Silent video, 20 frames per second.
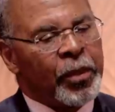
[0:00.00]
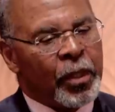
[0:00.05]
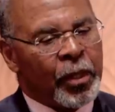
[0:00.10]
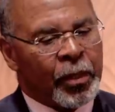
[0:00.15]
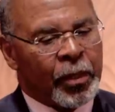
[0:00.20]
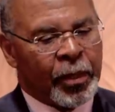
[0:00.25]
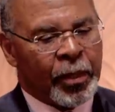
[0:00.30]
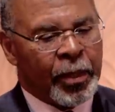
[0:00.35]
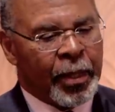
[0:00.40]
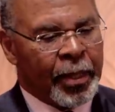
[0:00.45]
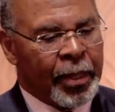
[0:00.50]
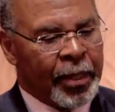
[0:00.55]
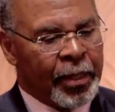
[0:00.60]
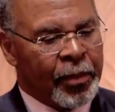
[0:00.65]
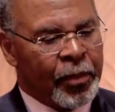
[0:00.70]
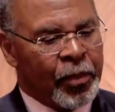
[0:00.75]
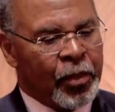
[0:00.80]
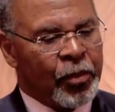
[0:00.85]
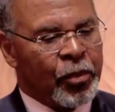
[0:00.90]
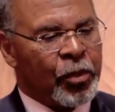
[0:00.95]
look,
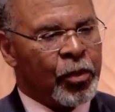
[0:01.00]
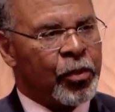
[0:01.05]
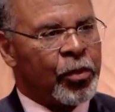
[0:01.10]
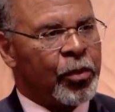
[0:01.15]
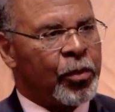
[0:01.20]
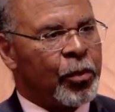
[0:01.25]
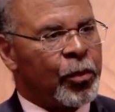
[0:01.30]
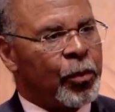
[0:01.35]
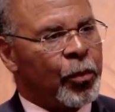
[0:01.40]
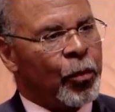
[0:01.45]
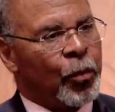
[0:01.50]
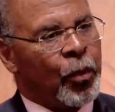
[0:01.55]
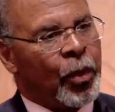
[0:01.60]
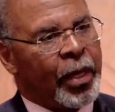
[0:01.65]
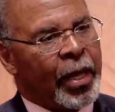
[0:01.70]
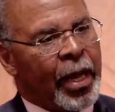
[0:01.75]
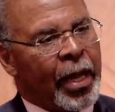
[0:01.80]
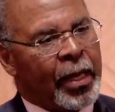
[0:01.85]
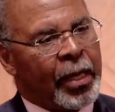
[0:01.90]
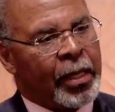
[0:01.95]
this is
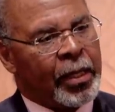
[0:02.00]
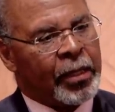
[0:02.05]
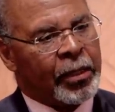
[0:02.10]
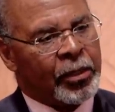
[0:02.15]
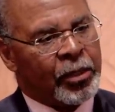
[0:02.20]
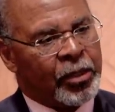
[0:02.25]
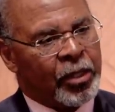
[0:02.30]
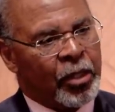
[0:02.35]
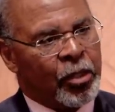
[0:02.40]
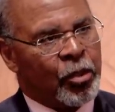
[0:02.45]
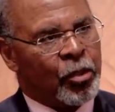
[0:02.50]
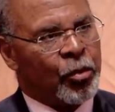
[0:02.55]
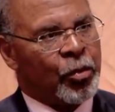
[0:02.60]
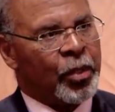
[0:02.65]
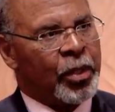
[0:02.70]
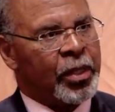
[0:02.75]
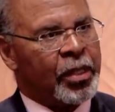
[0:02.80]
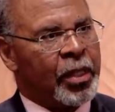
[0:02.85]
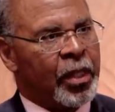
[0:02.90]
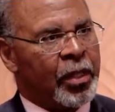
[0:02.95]
what I
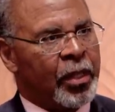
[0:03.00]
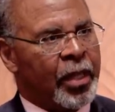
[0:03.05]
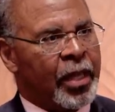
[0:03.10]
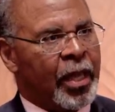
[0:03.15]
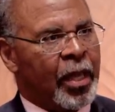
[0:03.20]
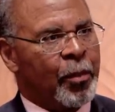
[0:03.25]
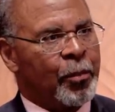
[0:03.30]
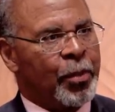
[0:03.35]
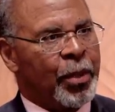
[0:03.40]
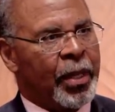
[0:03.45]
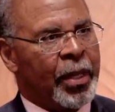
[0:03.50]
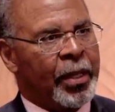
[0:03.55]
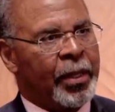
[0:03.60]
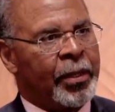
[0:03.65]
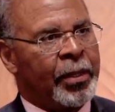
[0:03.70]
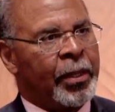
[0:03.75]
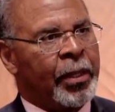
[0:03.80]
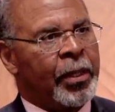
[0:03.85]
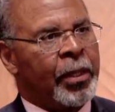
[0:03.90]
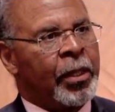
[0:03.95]
continuously tell the campaign.
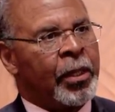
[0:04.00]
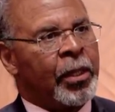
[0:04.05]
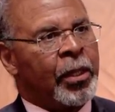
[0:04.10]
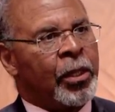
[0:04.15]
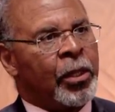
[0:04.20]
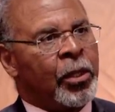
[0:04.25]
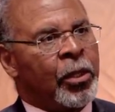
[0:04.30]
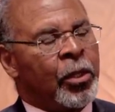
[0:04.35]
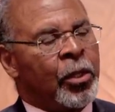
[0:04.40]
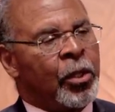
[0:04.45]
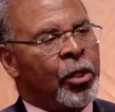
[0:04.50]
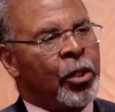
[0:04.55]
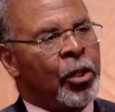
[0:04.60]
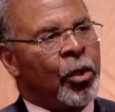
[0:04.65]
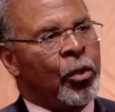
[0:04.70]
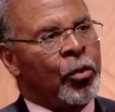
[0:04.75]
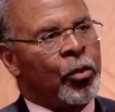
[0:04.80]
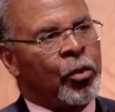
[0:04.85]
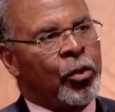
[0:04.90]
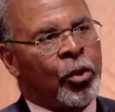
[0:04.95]
You
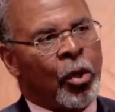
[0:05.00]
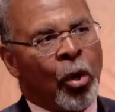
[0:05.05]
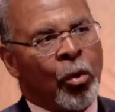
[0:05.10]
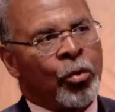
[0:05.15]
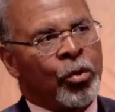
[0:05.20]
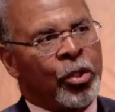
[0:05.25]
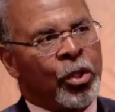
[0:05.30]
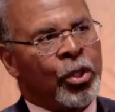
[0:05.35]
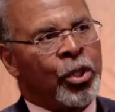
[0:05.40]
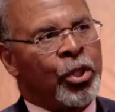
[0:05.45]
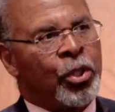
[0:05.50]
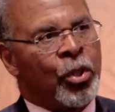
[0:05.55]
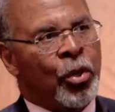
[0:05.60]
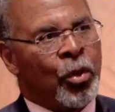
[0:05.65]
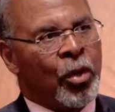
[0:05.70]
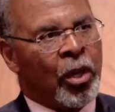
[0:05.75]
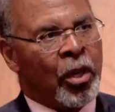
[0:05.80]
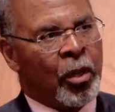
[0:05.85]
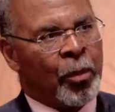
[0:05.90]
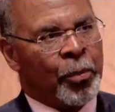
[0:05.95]
know, don't just
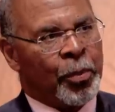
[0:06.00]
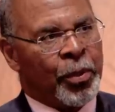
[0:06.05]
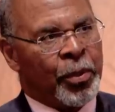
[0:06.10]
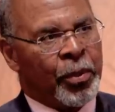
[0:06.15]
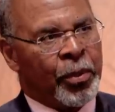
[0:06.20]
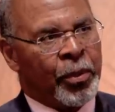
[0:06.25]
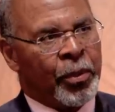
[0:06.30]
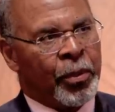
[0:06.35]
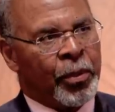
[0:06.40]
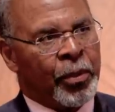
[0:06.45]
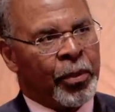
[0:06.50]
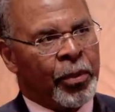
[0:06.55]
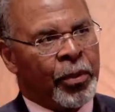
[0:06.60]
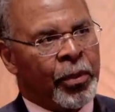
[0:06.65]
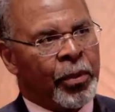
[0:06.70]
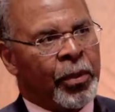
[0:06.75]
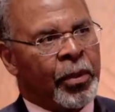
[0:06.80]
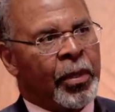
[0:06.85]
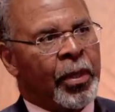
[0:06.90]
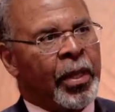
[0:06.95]
show up
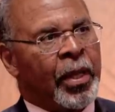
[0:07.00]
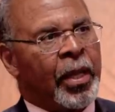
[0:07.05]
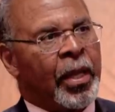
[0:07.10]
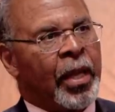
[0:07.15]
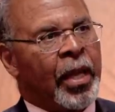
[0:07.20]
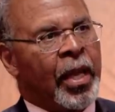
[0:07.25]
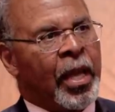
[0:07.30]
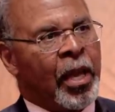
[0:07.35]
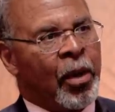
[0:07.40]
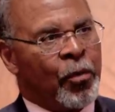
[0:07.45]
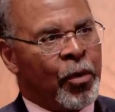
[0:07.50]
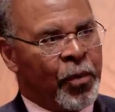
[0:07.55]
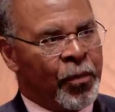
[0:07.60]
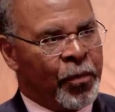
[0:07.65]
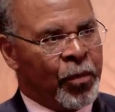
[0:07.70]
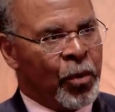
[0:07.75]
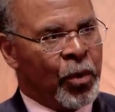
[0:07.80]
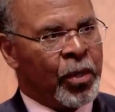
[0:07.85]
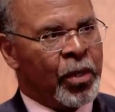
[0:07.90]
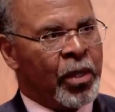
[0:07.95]
every
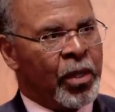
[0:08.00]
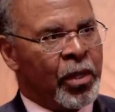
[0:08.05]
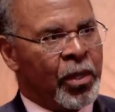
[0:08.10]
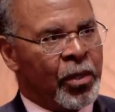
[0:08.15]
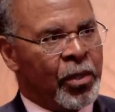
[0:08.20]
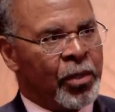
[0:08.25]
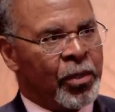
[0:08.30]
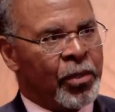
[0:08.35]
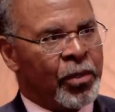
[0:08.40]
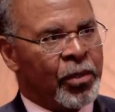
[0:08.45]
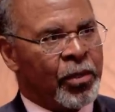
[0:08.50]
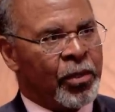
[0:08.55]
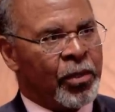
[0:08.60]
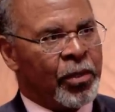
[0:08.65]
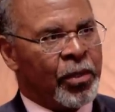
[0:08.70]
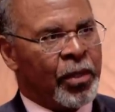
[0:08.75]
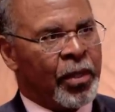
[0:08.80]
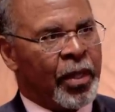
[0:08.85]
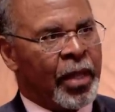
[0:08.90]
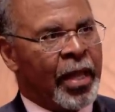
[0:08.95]
4 years
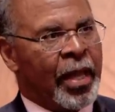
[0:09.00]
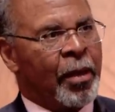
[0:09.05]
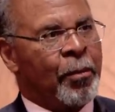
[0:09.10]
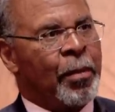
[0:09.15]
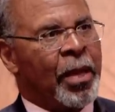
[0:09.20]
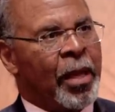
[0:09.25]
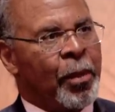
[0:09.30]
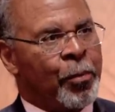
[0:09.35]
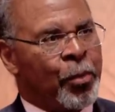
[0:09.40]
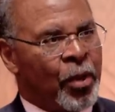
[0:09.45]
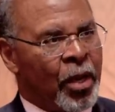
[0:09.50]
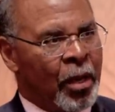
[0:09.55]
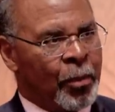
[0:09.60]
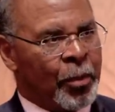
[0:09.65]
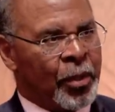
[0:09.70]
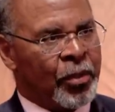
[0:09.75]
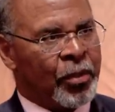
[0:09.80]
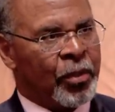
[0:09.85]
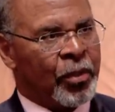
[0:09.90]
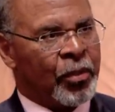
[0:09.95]
and make
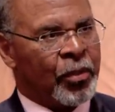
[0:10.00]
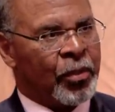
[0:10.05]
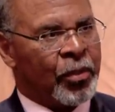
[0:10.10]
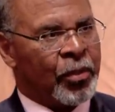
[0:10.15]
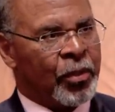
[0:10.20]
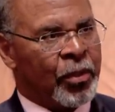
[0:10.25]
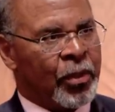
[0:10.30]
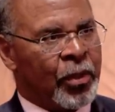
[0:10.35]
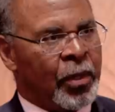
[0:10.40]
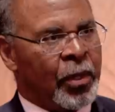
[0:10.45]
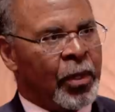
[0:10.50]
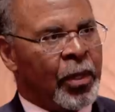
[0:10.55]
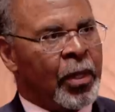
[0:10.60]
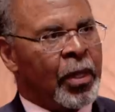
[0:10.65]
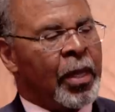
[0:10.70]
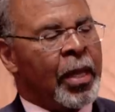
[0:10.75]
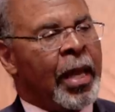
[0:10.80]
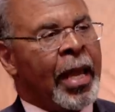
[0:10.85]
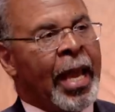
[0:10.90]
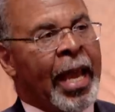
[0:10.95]
promises.
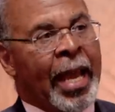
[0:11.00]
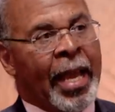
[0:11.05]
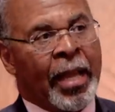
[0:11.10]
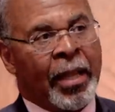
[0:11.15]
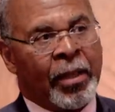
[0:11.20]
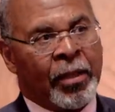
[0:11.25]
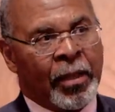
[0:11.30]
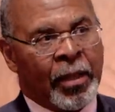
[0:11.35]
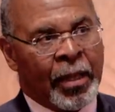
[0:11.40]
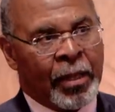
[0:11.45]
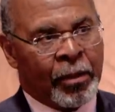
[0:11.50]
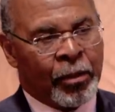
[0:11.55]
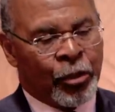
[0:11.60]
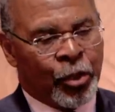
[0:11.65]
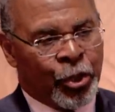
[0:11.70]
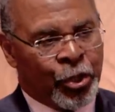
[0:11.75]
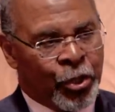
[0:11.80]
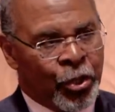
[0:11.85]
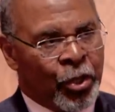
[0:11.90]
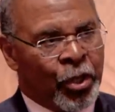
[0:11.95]
And
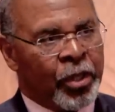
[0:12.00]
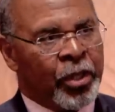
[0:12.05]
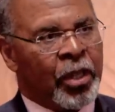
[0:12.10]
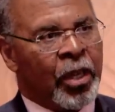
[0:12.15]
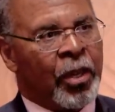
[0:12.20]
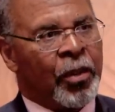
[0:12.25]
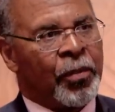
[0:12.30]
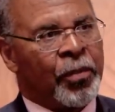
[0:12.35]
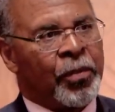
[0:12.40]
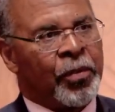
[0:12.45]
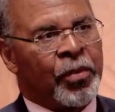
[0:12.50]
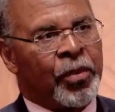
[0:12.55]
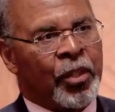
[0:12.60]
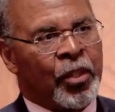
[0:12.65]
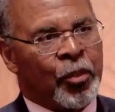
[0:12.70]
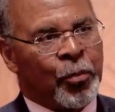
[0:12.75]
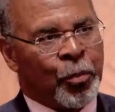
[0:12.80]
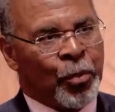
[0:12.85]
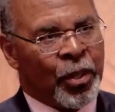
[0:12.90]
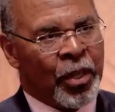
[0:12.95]
sure enough,
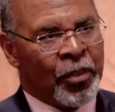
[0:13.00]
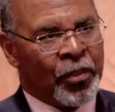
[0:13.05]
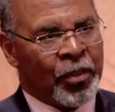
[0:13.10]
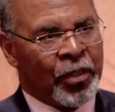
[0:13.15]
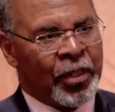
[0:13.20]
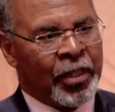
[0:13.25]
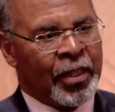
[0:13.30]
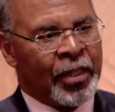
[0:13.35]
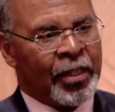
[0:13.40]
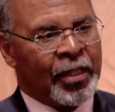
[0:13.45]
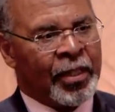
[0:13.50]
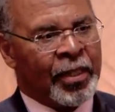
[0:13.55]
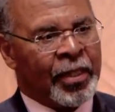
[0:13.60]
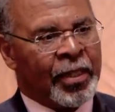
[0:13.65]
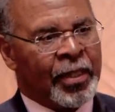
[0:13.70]
this president,